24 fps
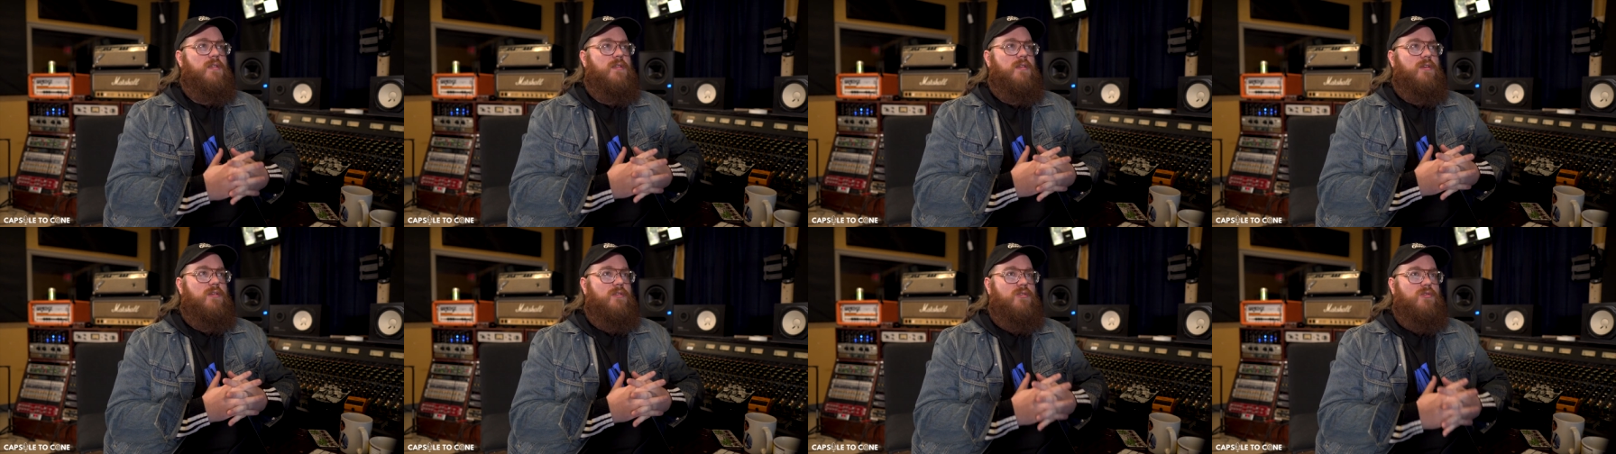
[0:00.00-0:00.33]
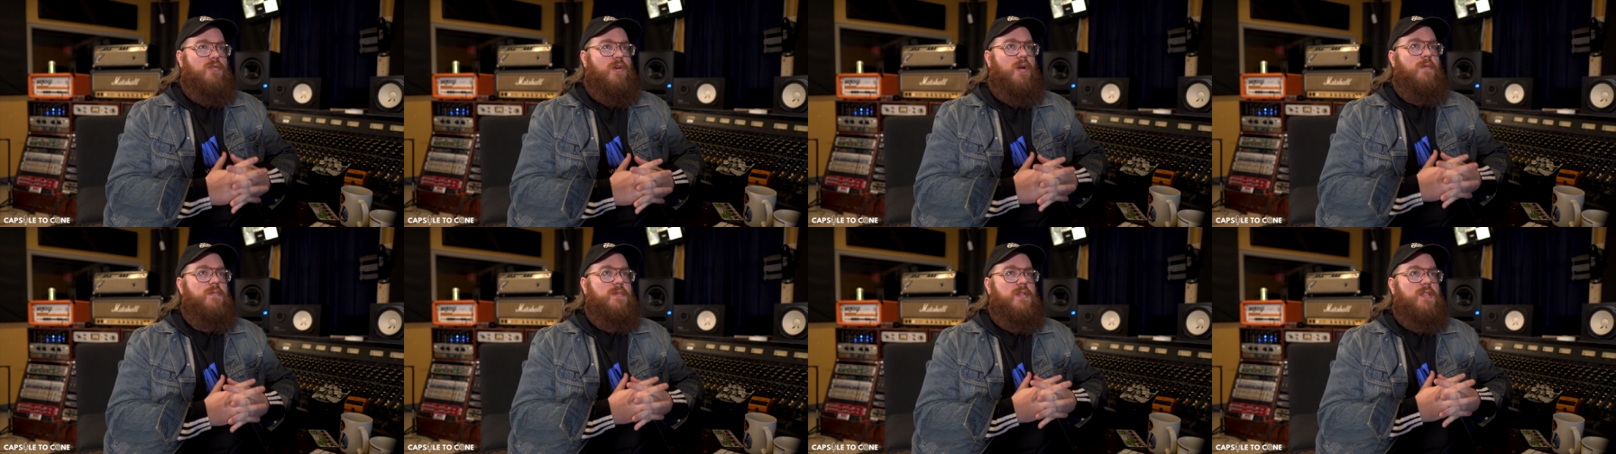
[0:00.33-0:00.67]
that the
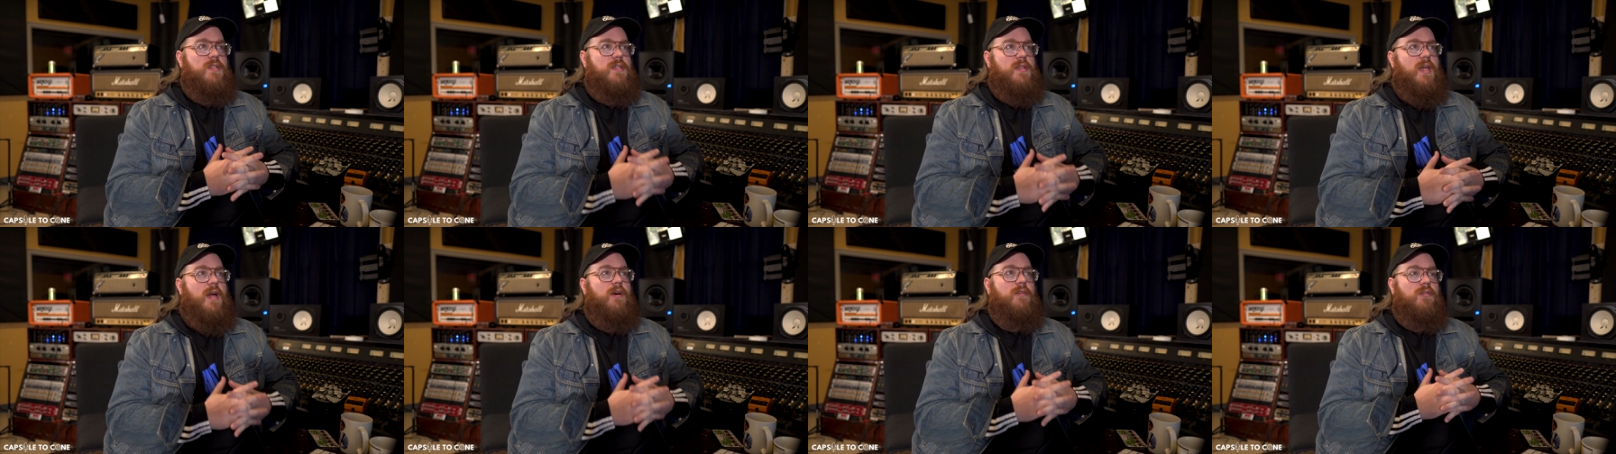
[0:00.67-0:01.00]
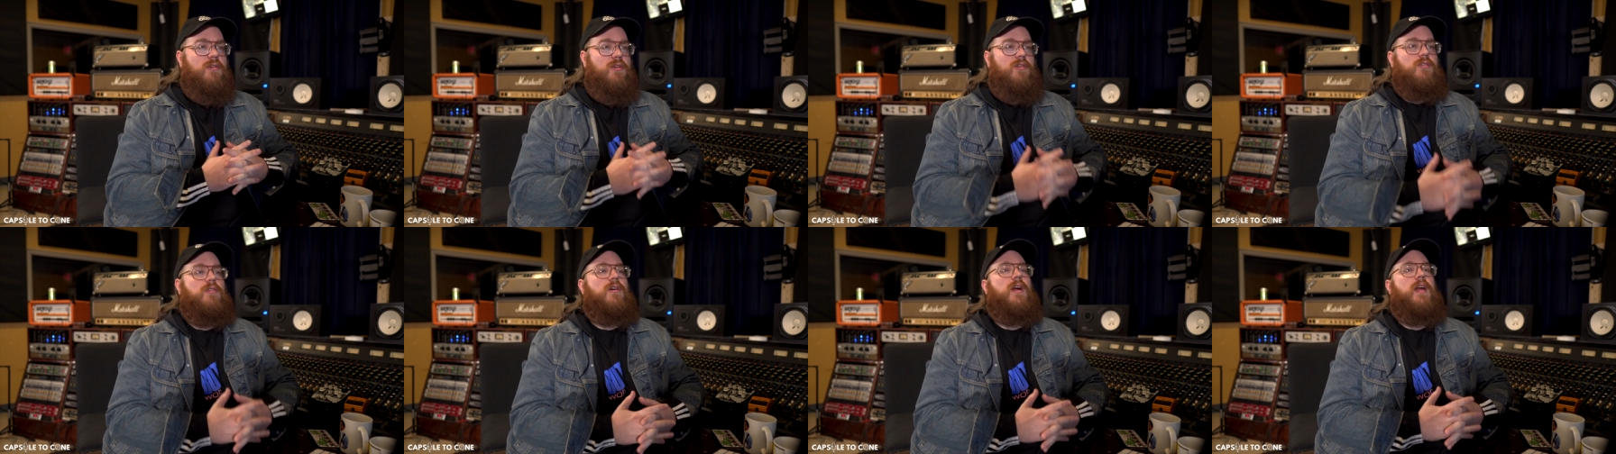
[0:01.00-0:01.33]
drums
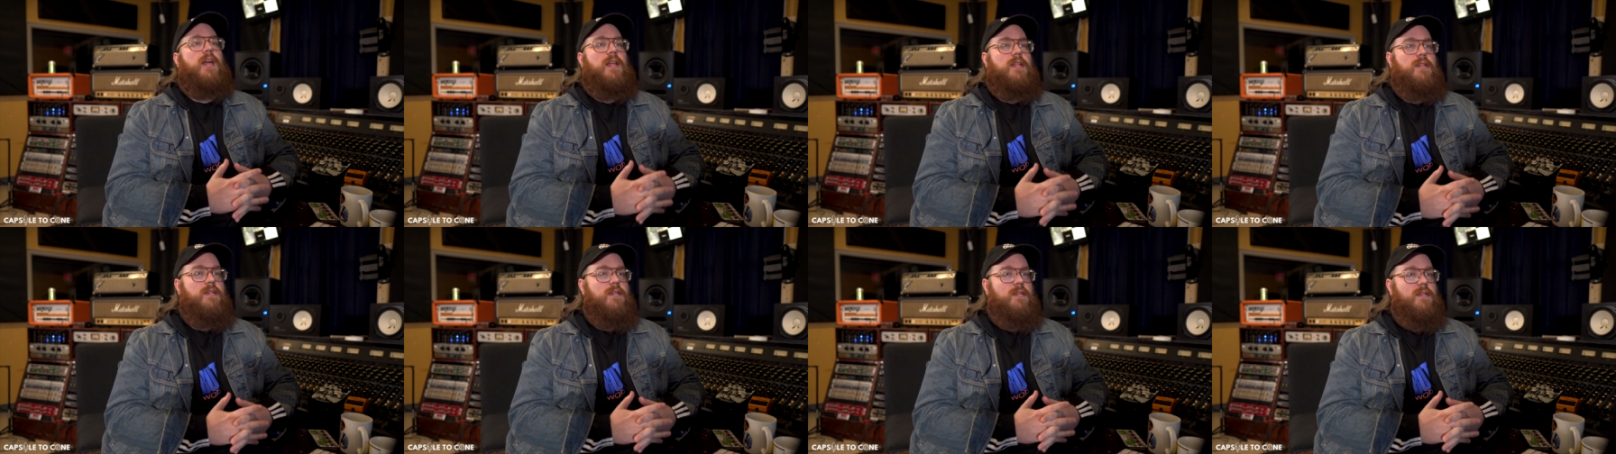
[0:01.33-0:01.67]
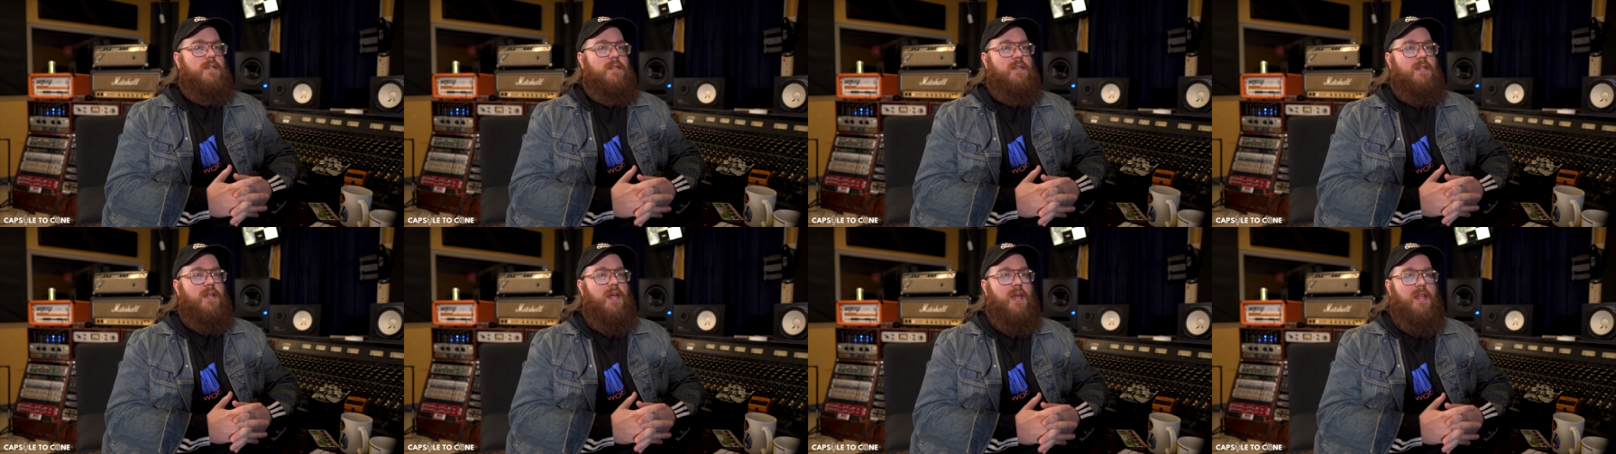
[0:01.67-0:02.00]
sound great
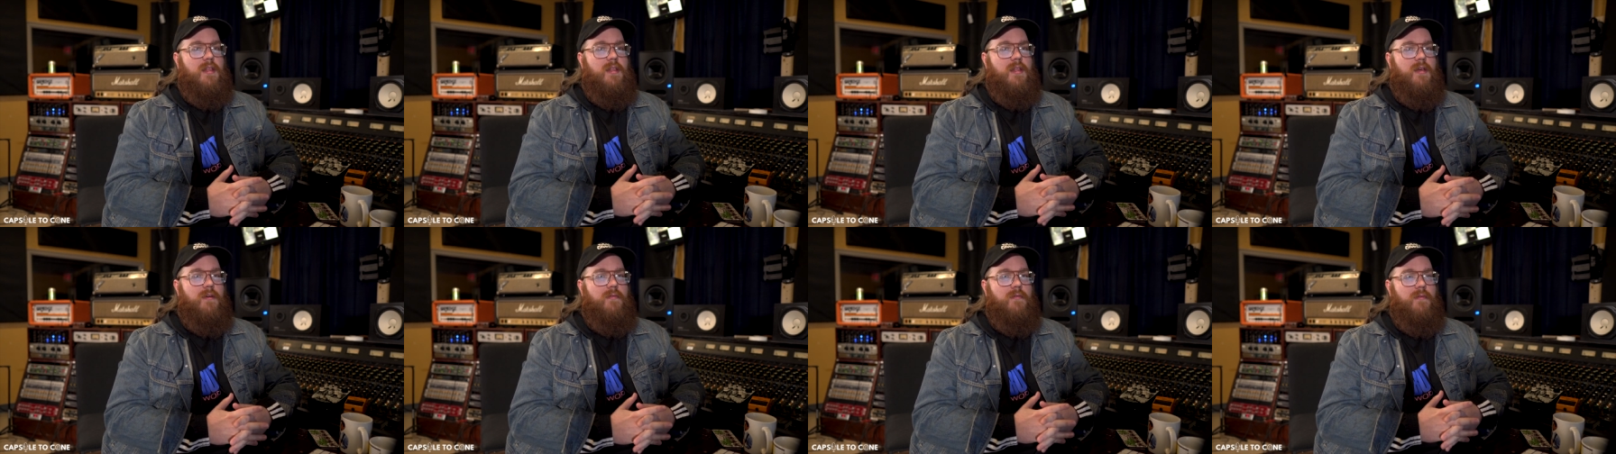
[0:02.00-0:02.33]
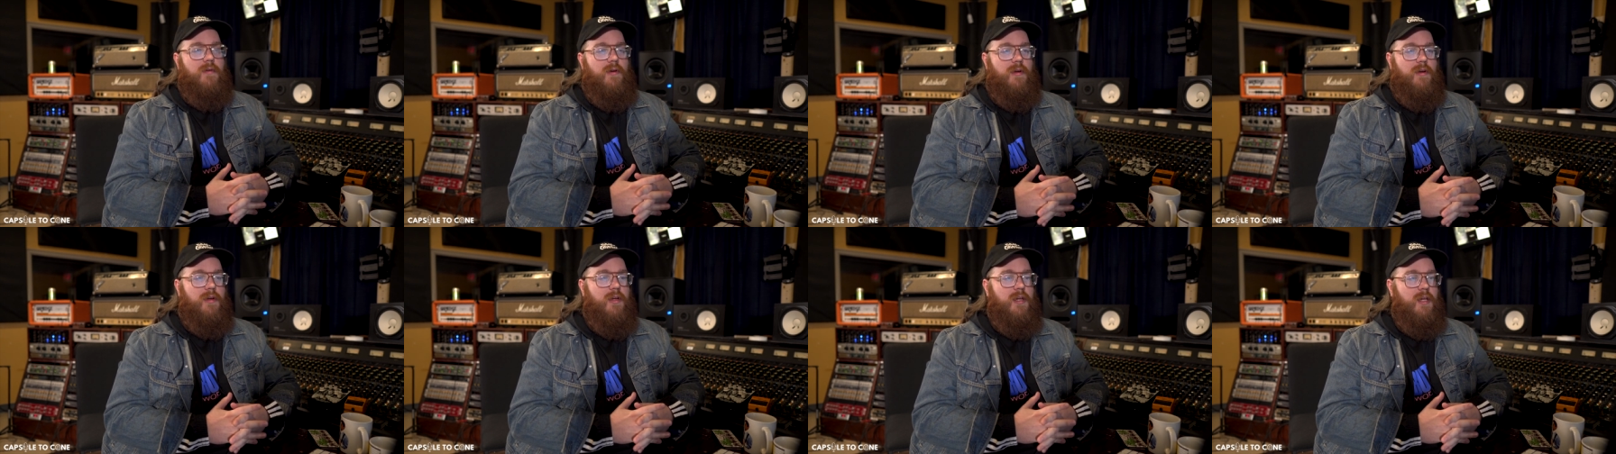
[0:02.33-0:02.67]
and yeah. that
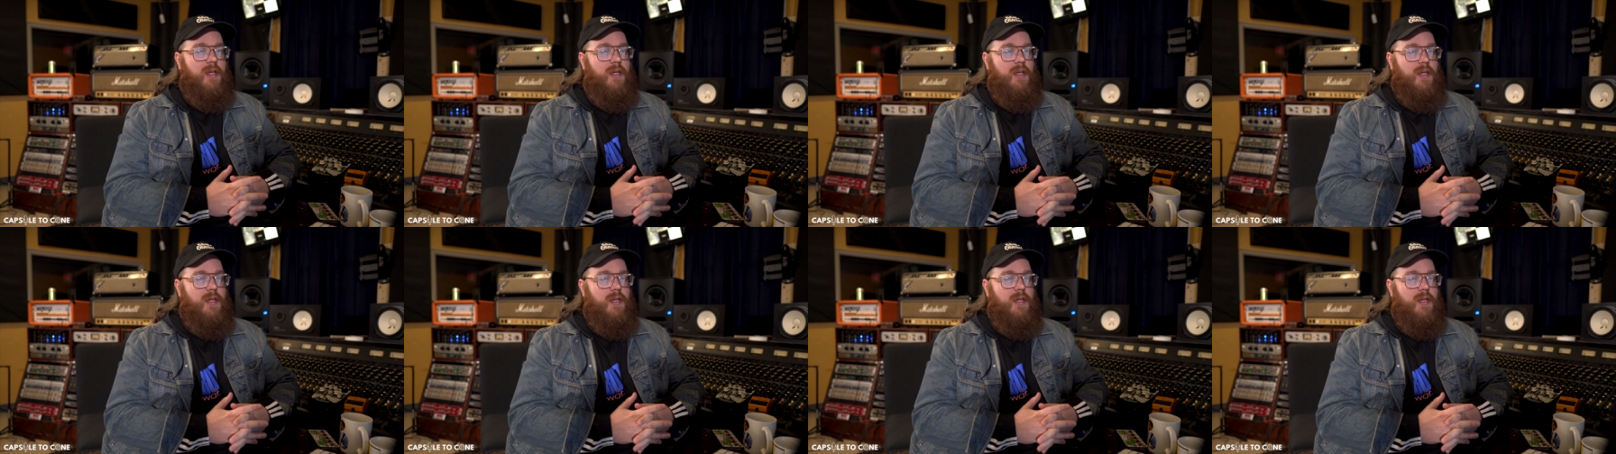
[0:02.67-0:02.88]
we're